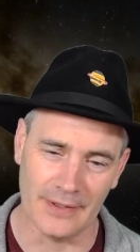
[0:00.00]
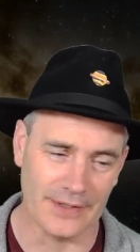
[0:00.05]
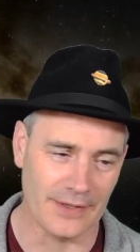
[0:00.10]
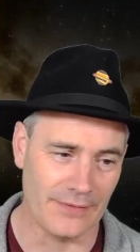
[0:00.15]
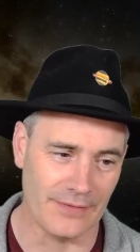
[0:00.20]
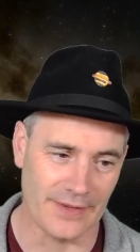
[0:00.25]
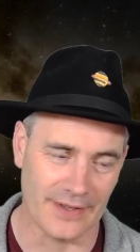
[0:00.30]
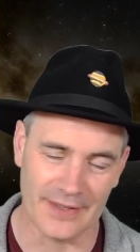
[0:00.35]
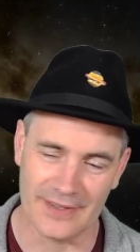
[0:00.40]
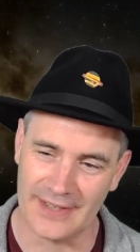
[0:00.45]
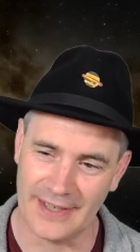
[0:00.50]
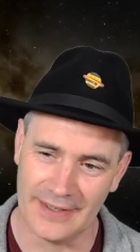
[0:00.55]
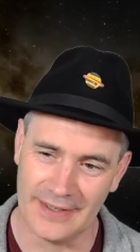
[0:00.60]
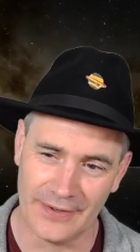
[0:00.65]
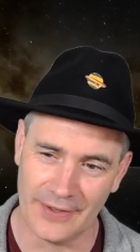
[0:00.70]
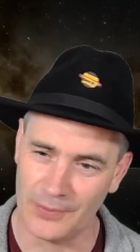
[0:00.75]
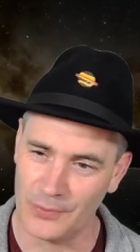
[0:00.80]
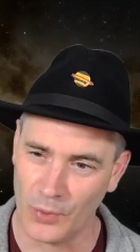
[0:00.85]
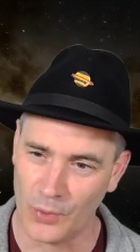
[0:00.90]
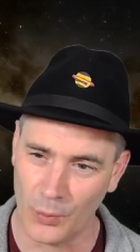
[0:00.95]
I don't think there's
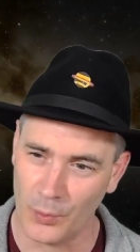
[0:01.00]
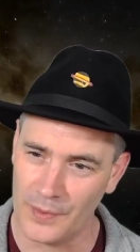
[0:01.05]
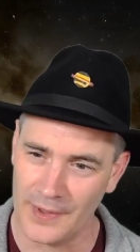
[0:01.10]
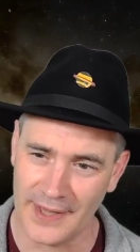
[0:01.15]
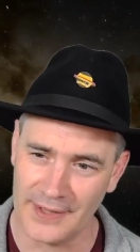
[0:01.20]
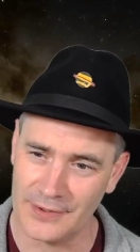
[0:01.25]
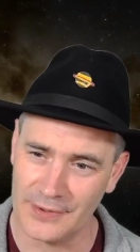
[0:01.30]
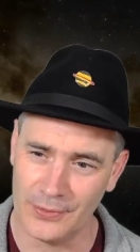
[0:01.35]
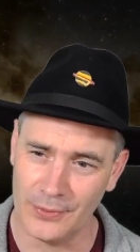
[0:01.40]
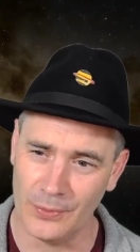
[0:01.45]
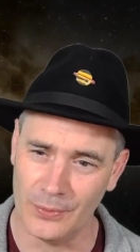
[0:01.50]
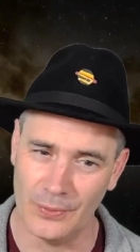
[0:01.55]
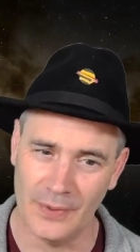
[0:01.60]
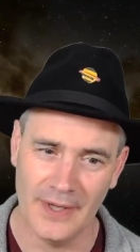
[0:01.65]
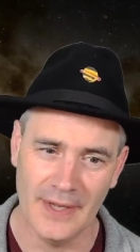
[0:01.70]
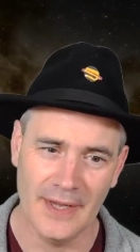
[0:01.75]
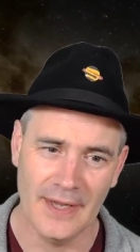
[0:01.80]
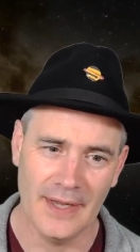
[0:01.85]
anything wrong with that at all.